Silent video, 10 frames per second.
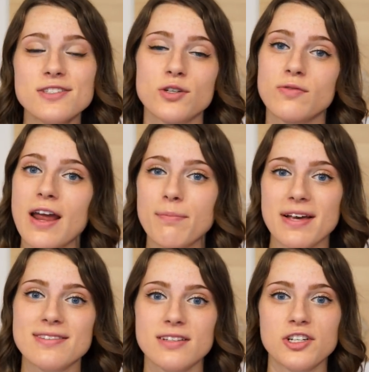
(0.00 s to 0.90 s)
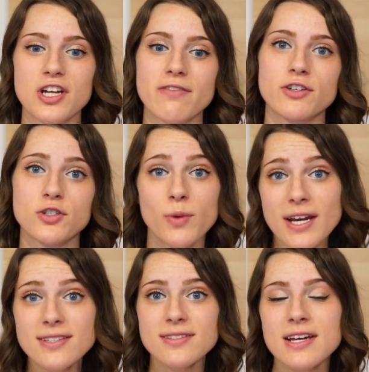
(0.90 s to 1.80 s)
So write best lunch ever
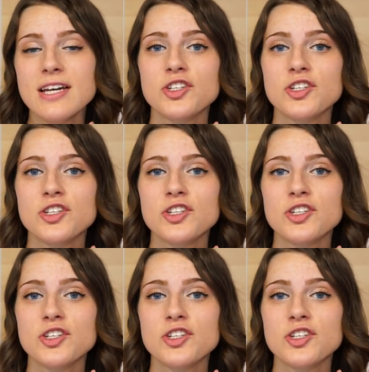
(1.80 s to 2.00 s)
twice,